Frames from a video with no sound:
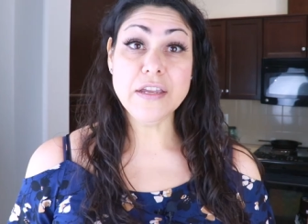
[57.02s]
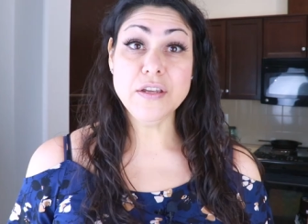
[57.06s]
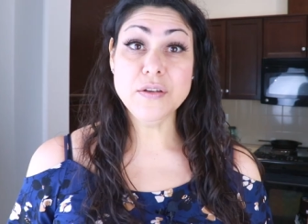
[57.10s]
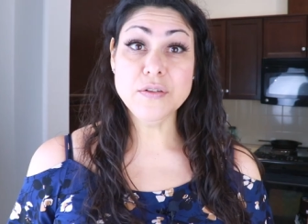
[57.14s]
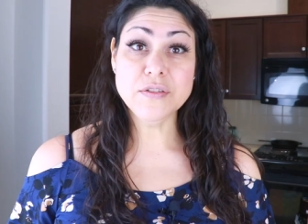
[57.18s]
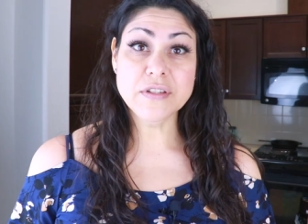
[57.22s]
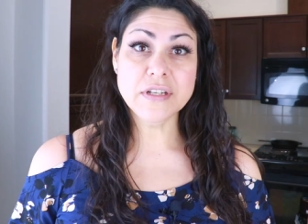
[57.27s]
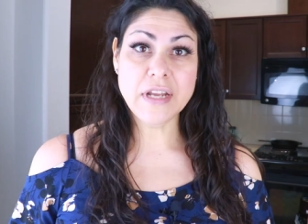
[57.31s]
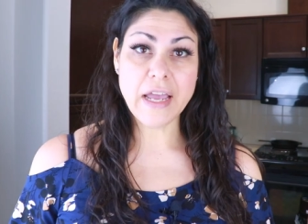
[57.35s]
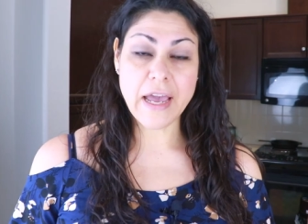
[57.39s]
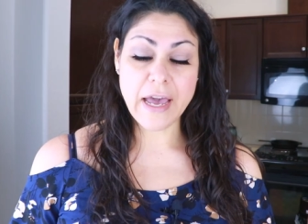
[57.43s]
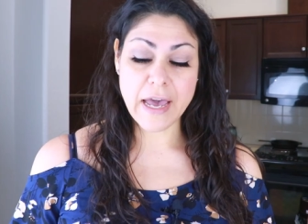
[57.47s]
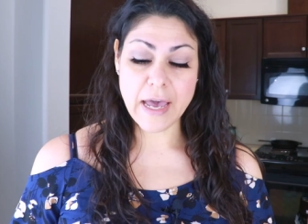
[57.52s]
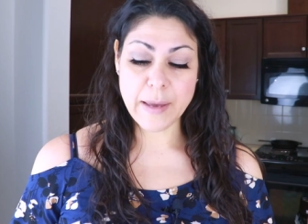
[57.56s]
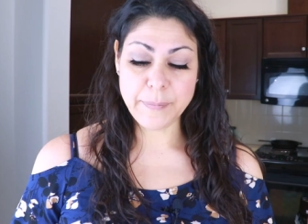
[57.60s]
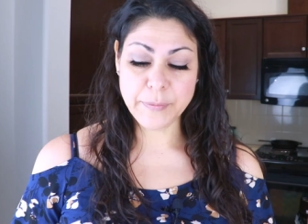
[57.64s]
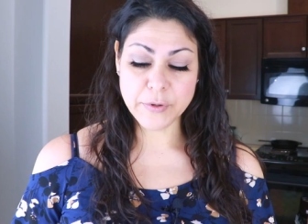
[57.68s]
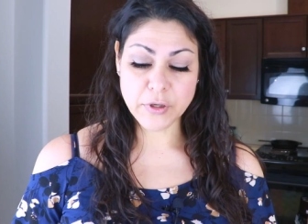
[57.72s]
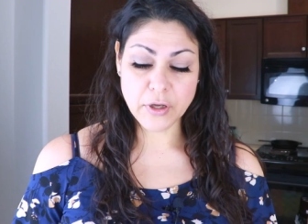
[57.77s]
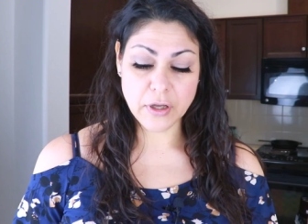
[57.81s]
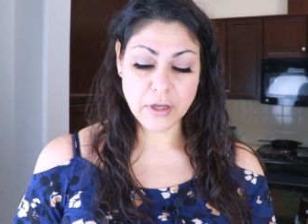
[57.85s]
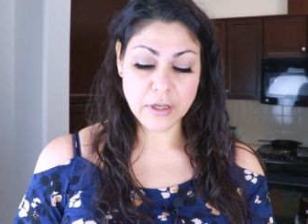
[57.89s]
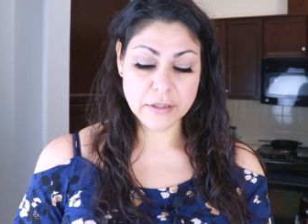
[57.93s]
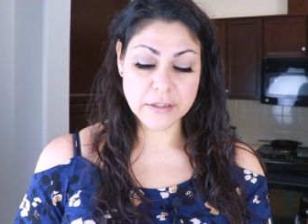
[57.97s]
I use an
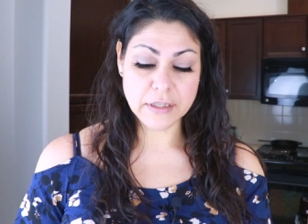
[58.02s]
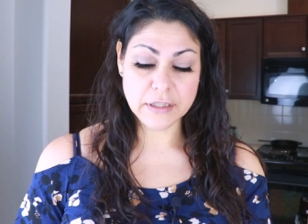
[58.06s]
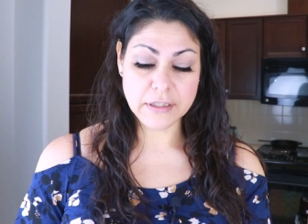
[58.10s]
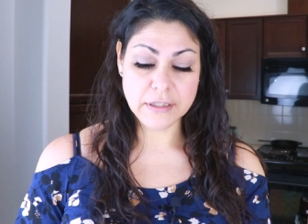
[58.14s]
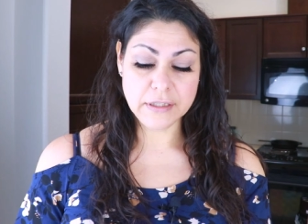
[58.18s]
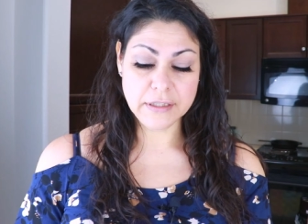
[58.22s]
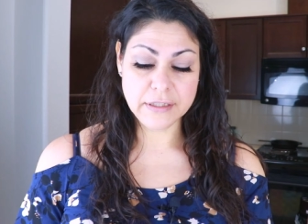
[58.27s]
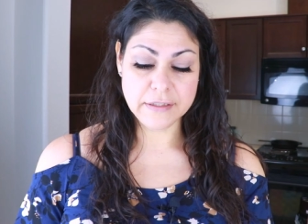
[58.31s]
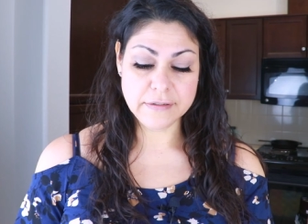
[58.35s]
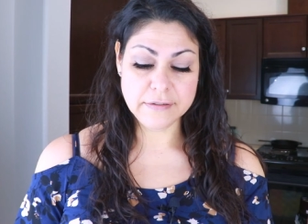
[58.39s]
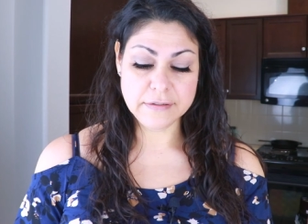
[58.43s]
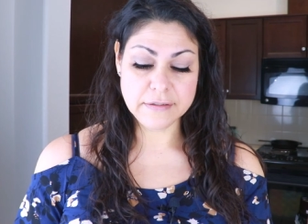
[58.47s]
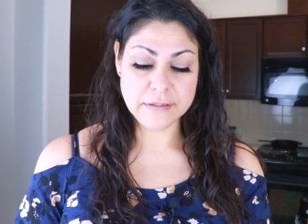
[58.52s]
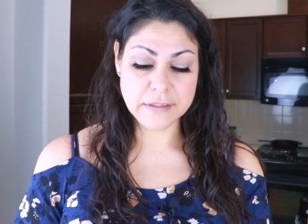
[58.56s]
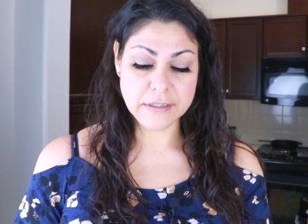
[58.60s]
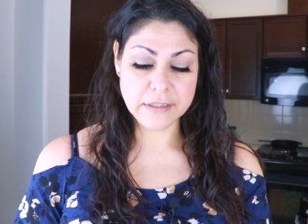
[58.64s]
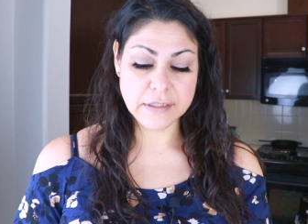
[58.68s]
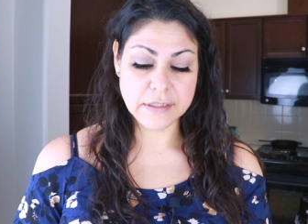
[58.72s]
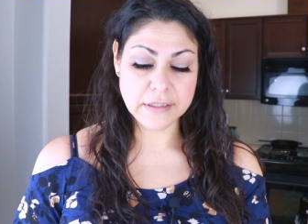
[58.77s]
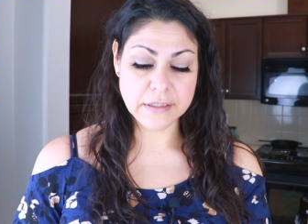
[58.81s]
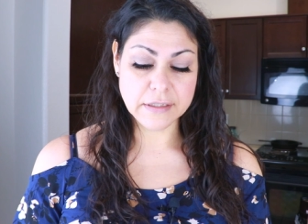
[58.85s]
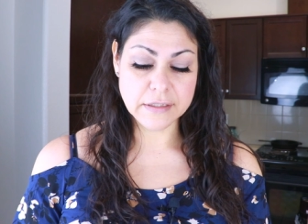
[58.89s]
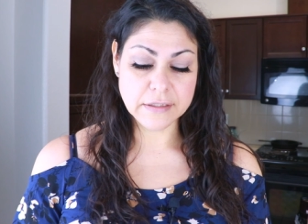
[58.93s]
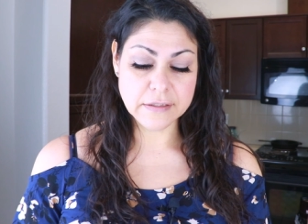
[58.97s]
app called List
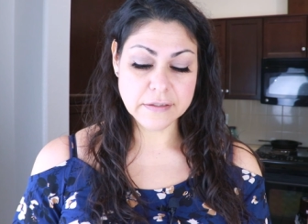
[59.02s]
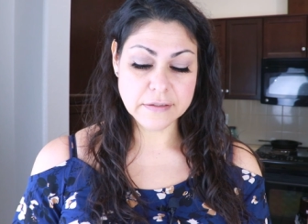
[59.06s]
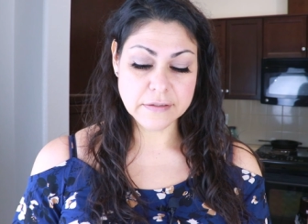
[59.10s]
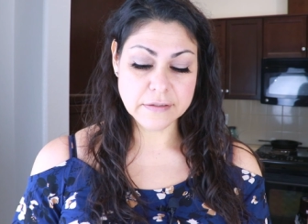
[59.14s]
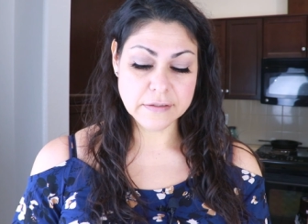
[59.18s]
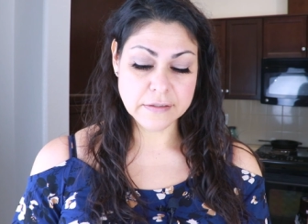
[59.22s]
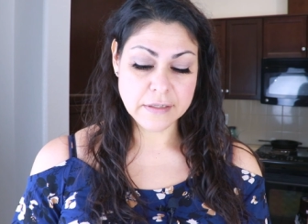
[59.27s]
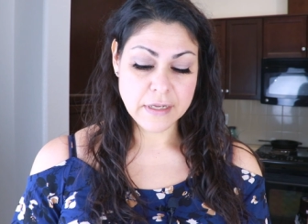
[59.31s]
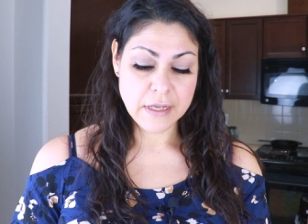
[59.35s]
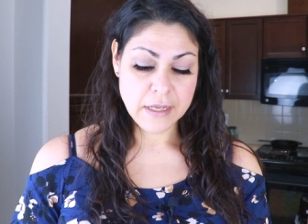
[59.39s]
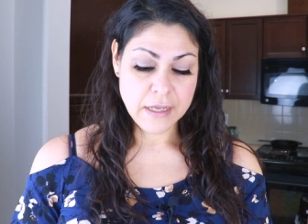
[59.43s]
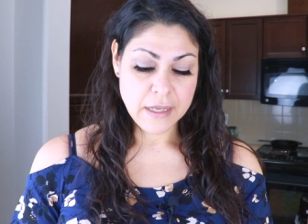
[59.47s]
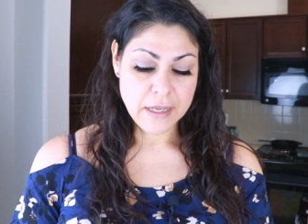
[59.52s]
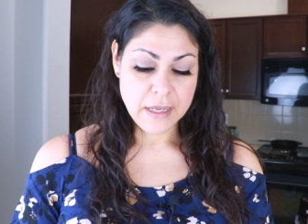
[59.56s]
Ease